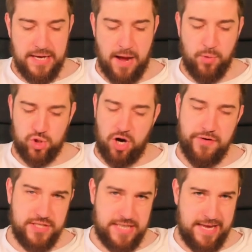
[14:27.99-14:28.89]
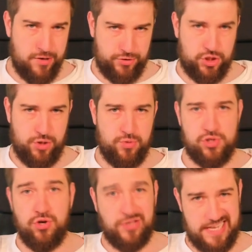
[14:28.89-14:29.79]
Now, Mortarion's hitting on
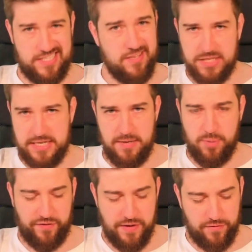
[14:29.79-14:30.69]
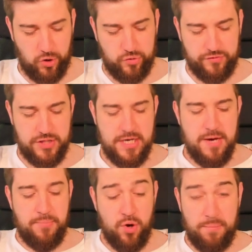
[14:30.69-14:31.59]
2s unless there's a debuff involved,
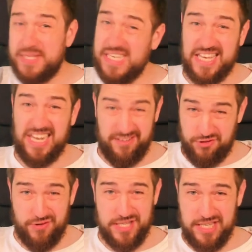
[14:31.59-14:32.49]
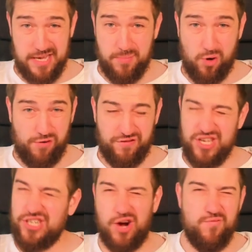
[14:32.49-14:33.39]
but particularly if there is a debuff,
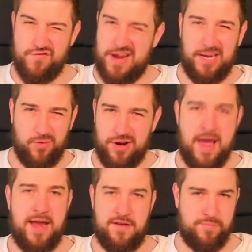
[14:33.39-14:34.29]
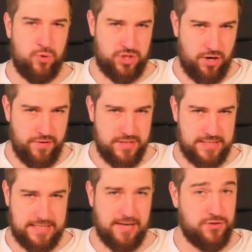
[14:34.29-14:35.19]
you don't really want any of Mortarion's
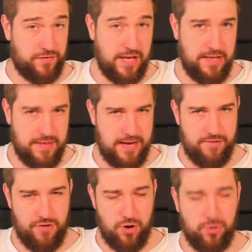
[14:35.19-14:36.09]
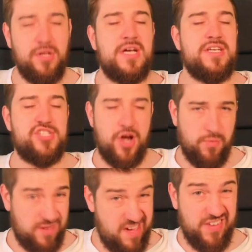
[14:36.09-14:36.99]
attacks failing the hit roll,
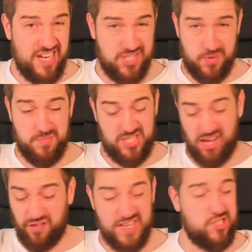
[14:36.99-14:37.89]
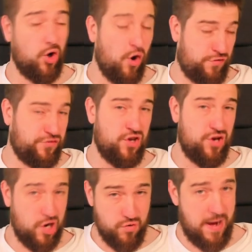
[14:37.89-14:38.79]
so giving it to himself is often
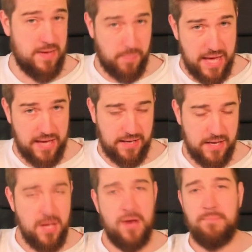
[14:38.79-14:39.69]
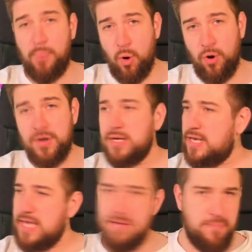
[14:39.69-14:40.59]
a great pick, but
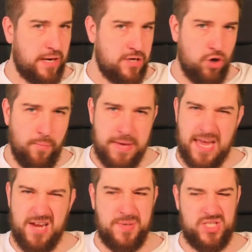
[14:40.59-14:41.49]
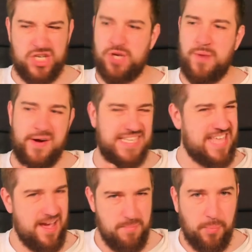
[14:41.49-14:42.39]
he might not be in a position where it's
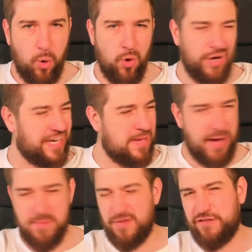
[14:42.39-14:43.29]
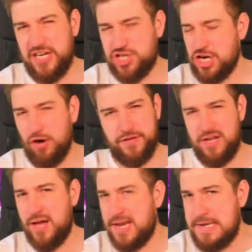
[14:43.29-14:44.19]
that important. He might be finishing off
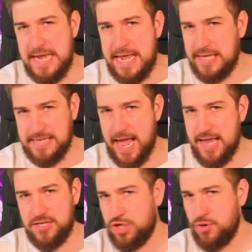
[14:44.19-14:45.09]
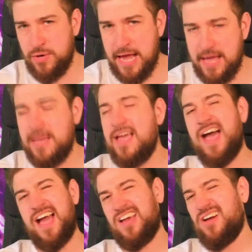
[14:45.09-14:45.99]
a near-dead unit
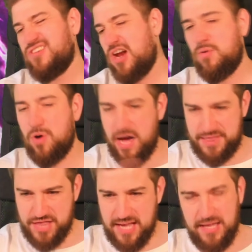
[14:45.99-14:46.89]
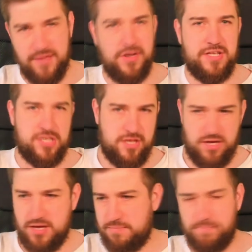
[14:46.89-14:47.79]
and go, you know what, I think giving it to
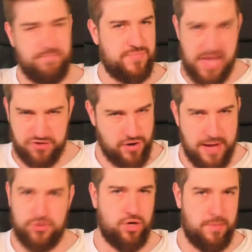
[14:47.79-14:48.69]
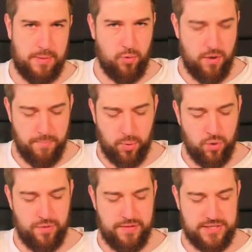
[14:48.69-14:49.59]
the Death Shroud's going to be more
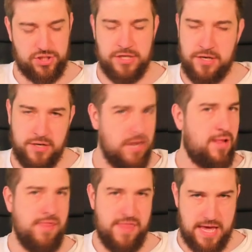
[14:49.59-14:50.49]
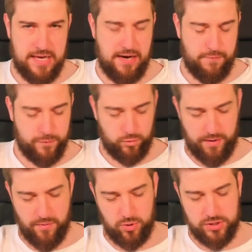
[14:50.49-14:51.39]
important this turn. They can have full
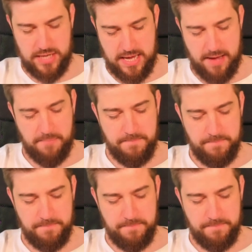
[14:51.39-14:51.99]
rerolls to hit.